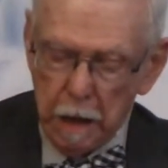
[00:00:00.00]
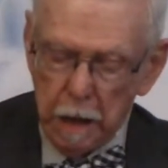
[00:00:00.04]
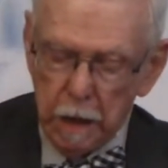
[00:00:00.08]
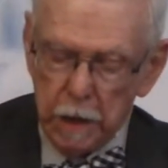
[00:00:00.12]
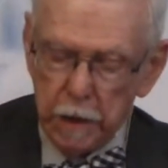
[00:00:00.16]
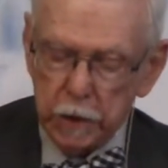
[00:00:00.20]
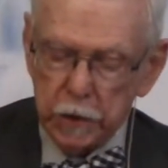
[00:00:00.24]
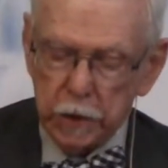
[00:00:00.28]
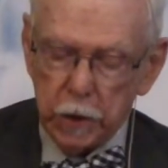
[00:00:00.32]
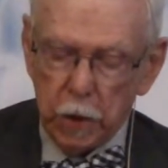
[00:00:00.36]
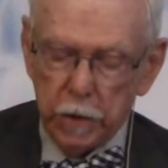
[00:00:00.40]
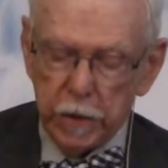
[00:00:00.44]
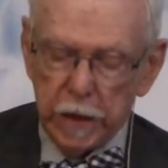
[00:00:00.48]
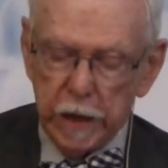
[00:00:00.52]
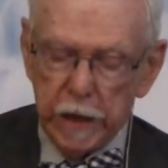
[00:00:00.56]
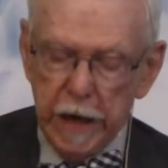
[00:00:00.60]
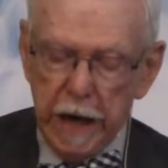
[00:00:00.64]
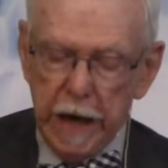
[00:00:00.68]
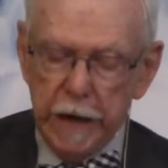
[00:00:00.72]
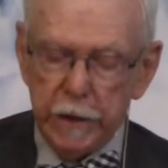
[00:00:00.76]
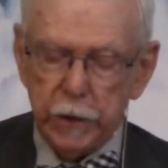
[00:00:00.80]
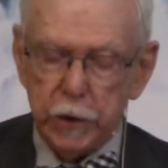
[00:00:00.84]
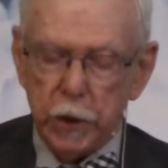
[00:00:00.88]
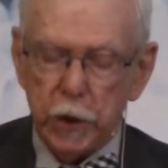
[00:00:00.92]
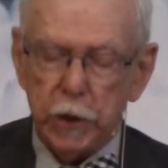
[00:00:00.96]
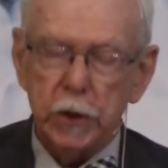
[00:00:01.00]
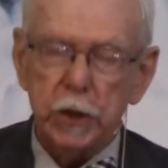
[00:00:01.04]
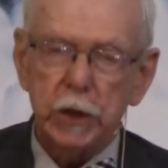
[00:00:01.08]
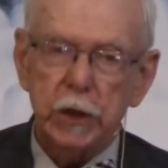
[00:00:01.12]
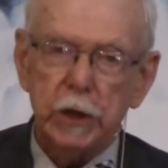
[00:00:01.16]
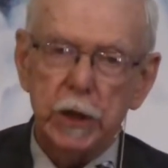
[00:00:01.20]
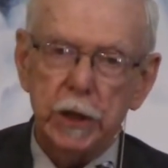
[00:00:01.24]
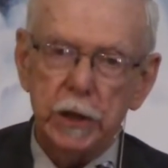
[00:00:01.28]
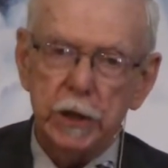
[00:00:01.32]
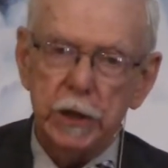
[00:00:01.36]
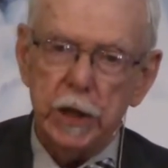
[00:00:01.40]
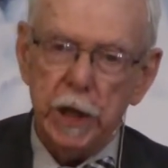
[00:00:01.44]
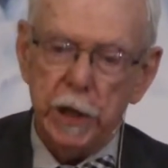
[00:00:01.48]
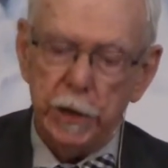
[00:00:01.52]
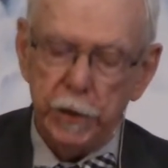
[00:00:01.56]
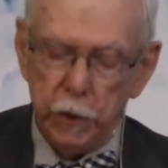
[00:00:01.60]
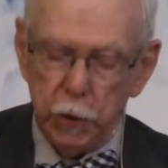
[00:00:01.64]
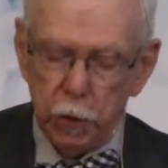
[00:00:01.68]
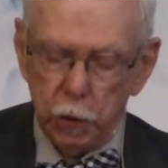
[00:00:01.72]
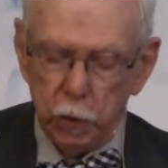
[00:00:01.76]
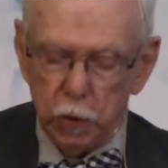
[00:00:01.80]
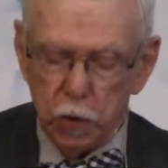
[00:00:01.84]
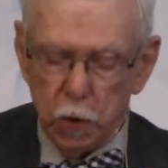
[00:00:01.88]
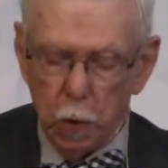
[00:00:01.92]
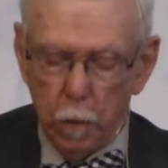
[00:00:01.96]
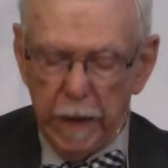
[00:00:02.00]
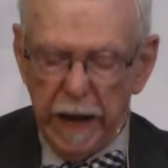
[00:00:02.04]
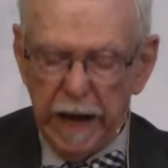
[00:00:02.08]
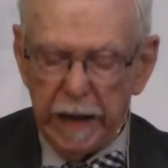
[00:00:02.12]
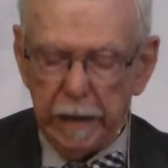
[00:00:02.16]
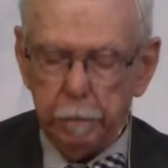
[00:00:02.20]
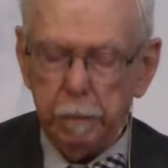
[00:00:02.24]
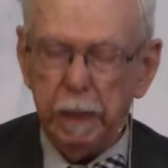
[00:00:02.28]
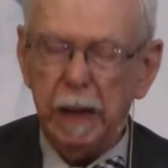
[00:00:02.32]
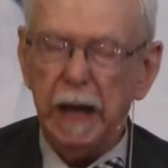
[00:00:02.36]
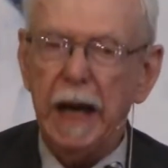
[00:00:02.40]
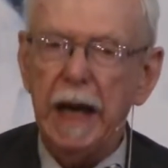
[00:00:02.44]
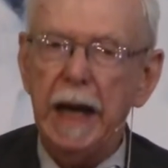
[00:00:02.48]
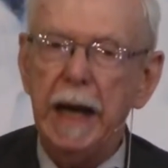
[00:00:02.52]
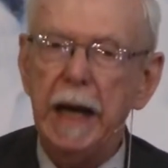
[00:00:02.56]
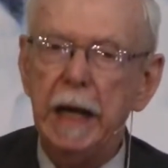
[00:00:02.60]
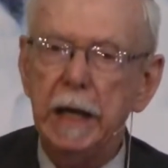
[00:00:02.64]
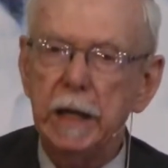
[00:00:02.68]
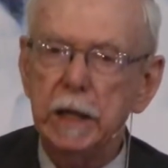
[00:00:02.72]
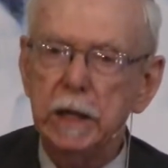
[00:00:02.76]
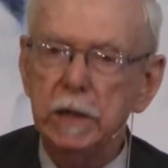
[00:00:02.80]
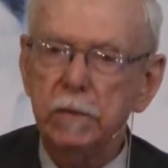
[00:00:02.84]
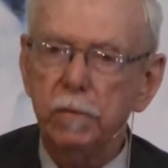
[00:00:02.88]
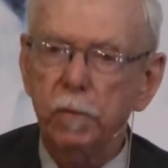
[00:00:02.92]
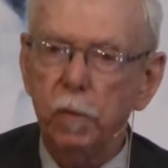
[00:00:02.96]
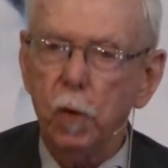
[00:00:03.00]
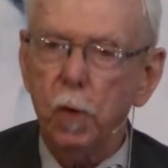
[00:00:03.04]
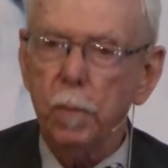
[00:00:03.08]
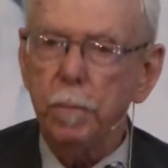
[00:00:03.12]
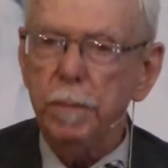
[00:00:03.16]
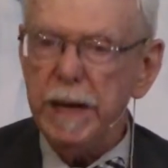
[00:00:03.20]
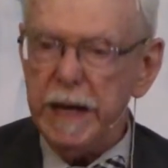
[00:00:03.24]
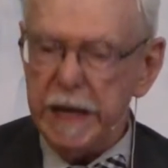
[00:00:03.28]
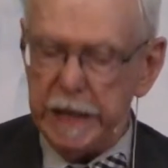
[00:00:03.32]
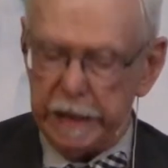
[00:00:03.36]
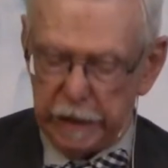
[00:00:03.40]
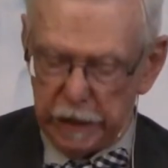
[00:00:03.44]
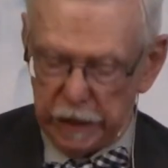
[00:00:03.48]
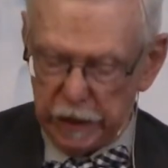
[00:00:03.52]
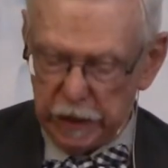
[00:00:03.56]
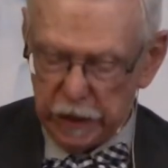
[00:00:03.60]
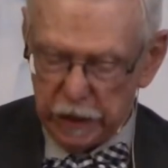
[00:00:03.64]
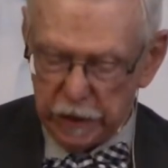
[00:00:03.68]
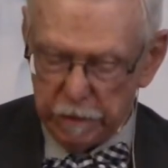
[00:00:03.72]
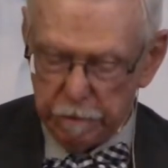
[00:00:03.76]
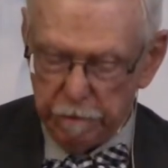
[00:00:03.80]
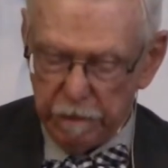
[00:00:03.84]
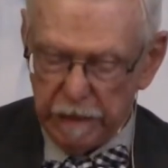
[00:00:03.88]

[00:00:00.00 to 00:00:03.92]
So the nations continue to make plans for peace,